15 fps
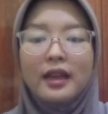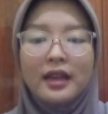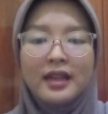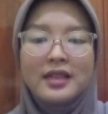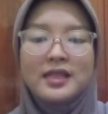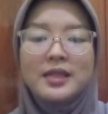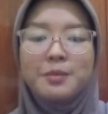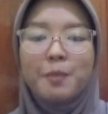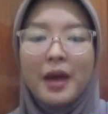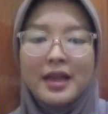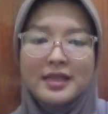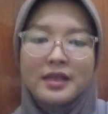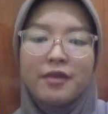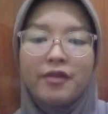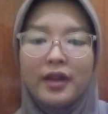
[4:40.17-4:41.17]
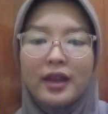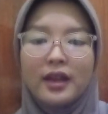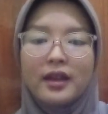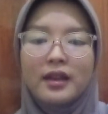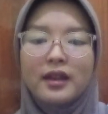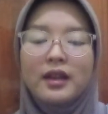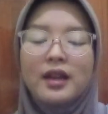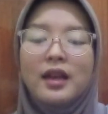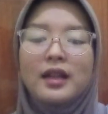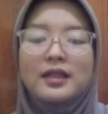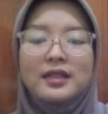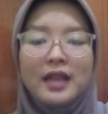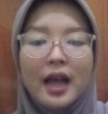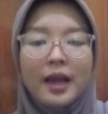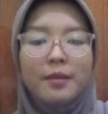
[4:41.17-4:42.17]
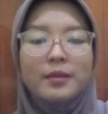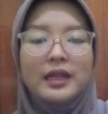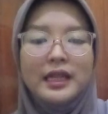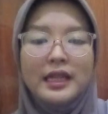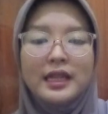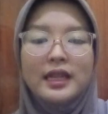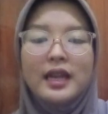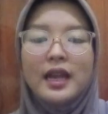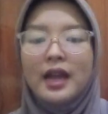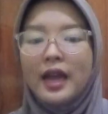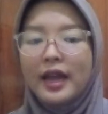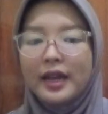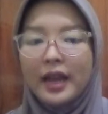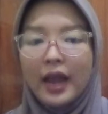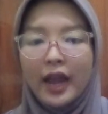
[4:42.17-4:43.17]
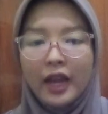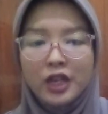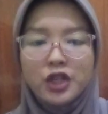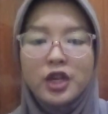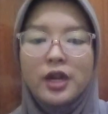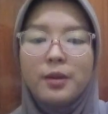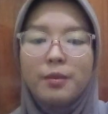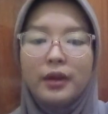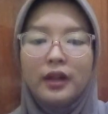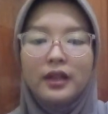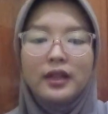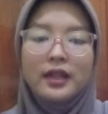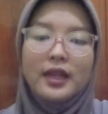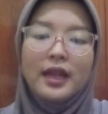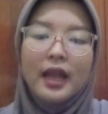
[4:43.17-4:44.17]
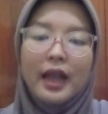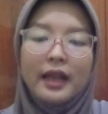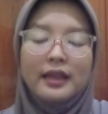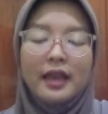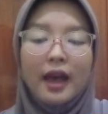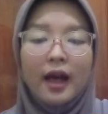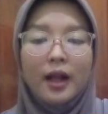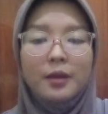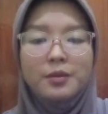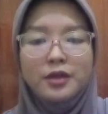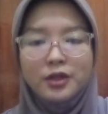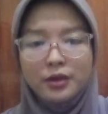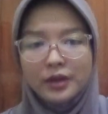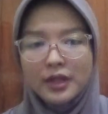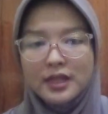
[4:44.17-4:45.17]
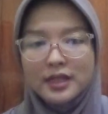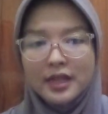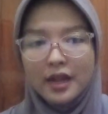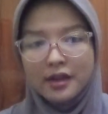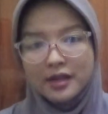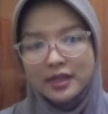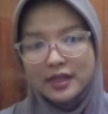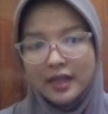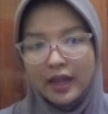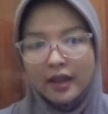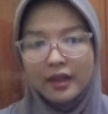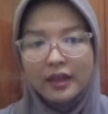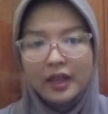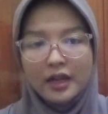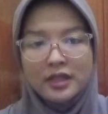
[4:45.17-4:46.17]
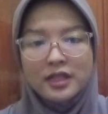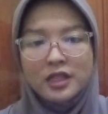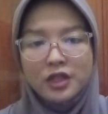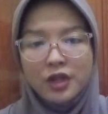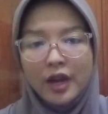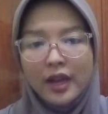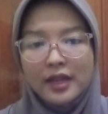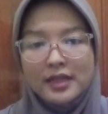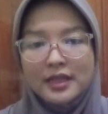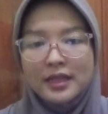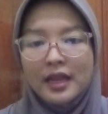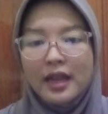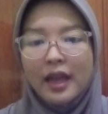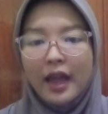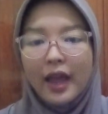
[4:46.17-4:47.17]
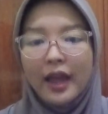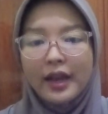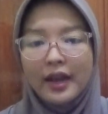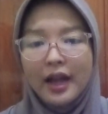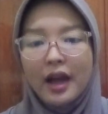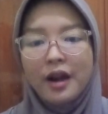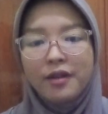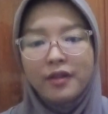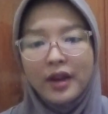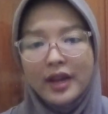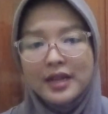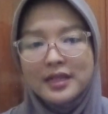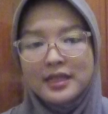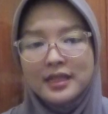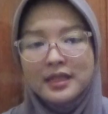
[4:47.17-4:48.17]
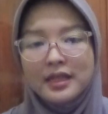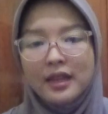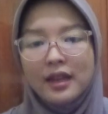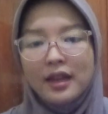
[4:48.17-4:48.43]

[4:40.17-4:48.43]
is specific, timely, and actionable. It helps students understand their strengths and areas